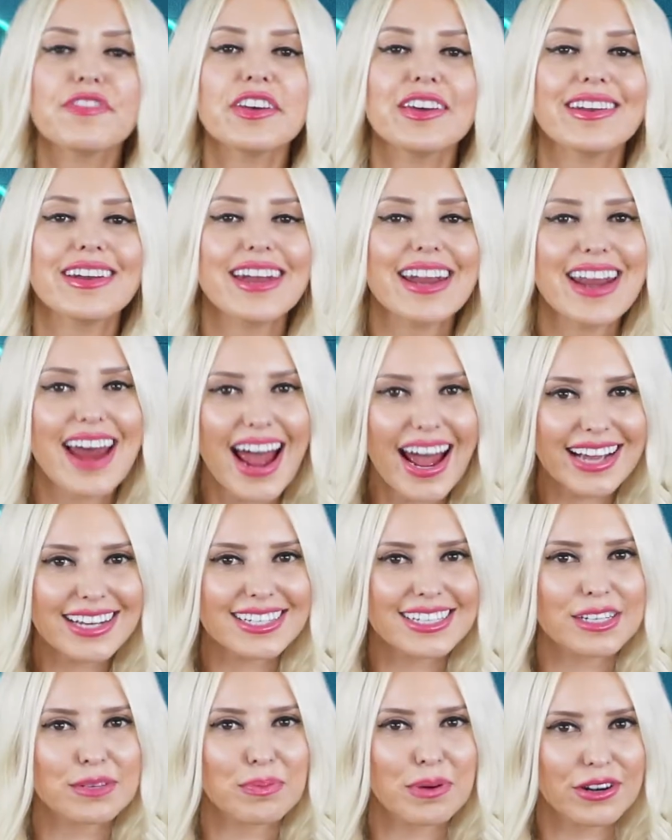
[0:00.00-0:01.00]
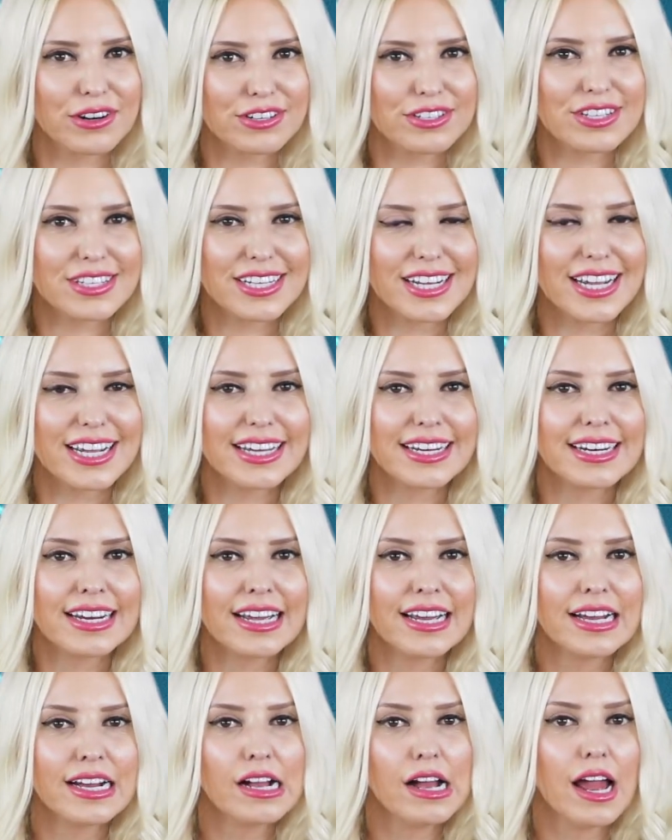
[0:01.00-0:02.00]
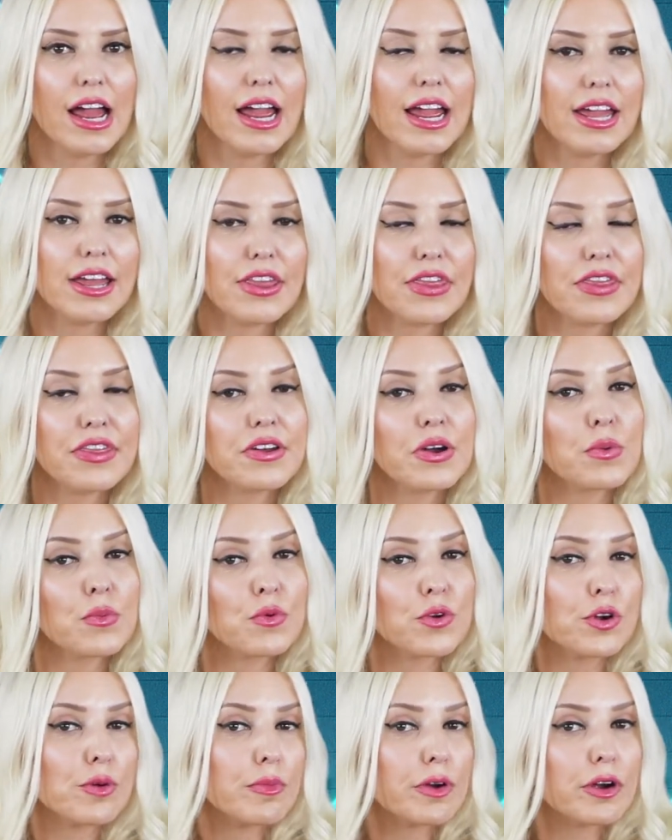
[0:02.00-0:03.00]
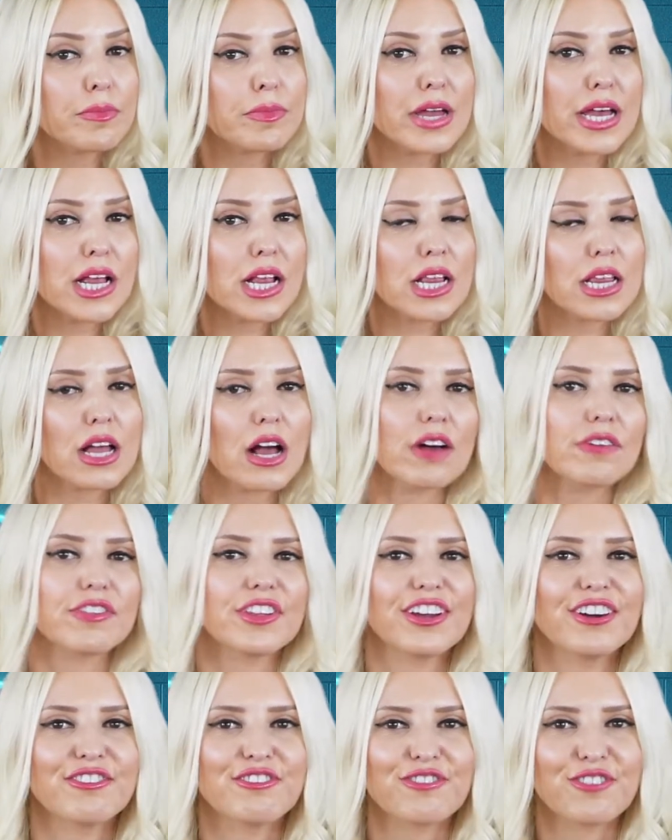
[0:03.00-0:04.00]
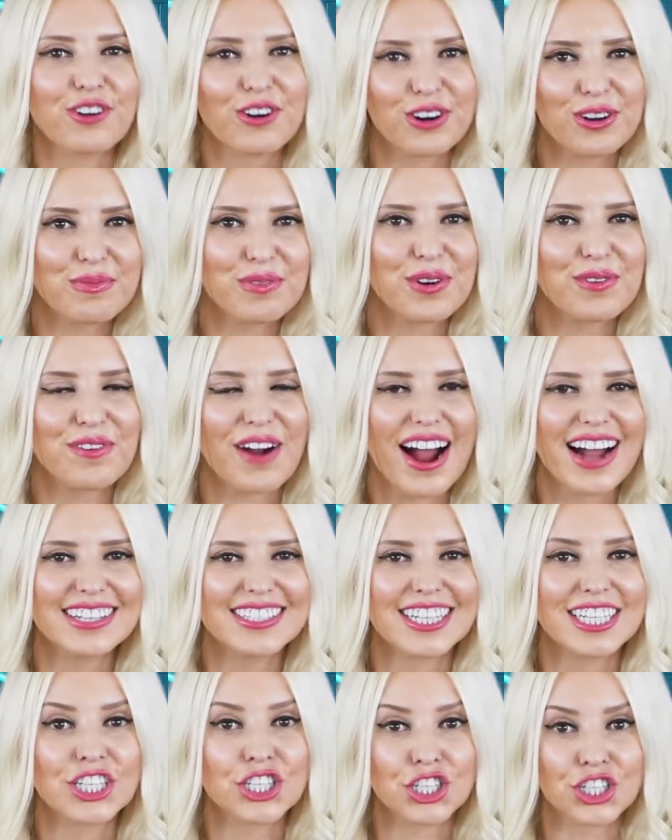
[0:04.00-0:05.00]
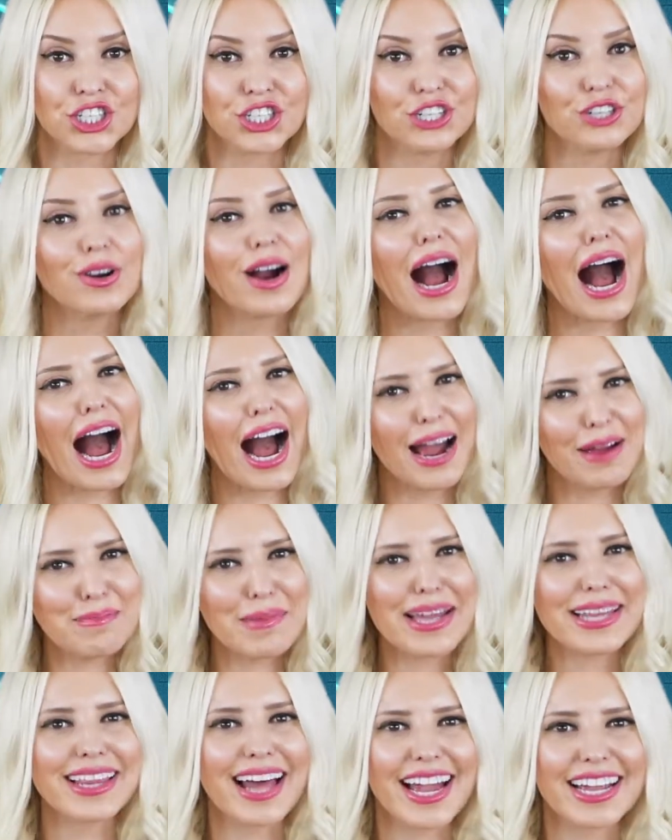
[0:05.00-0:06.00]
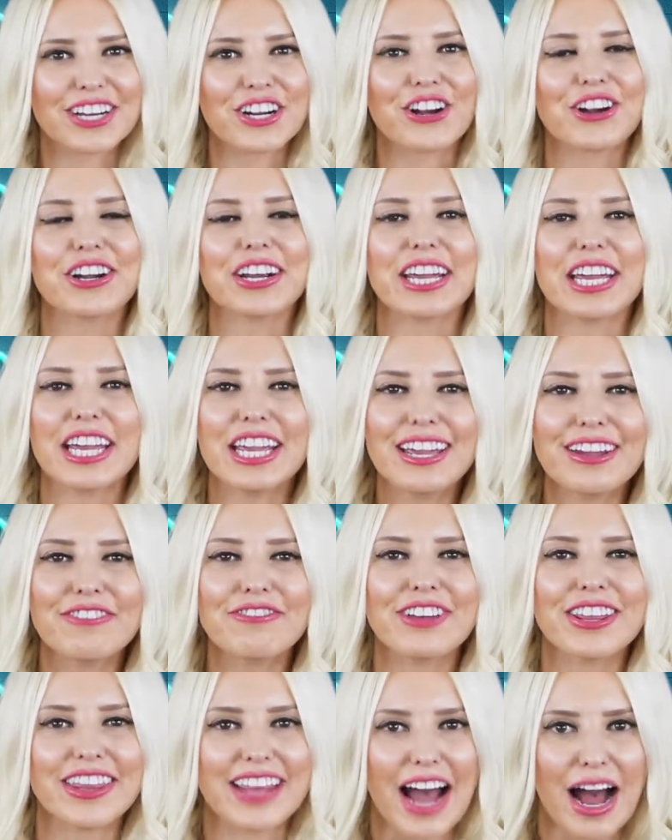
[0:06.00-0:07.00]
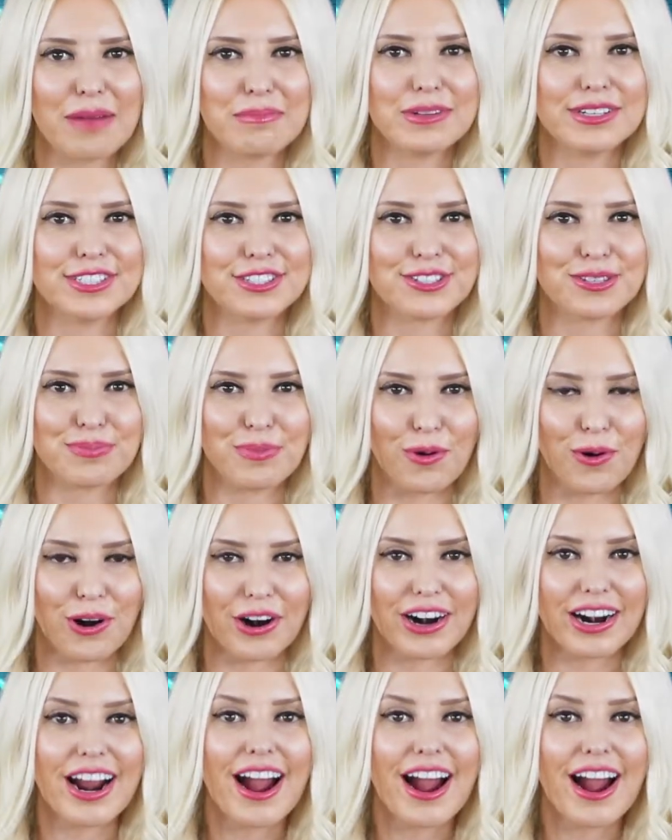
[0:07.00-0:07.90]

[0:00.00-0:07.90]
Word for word: the next person in the rumor mill of the affordable rides is true, I may like her even that much more.